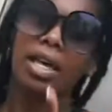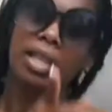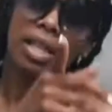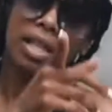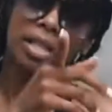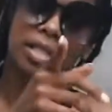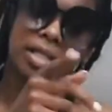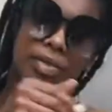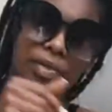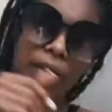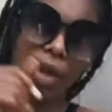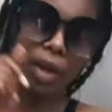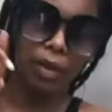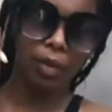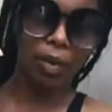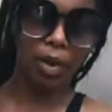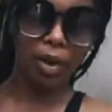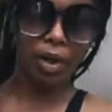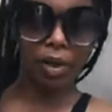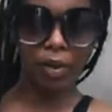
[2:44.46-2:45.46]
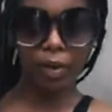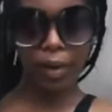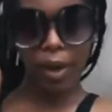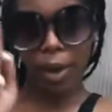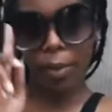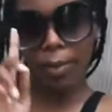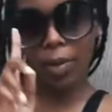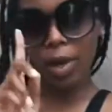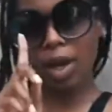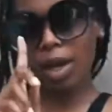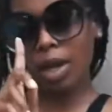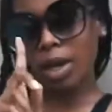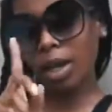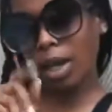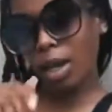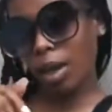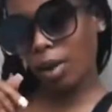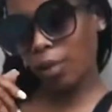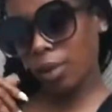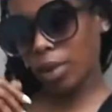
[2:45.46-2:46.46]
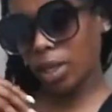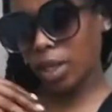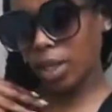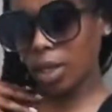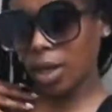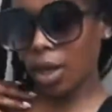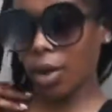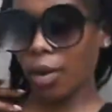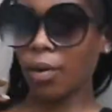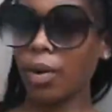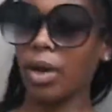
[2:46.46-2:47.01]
They just follow on the gram, nah, they don't really know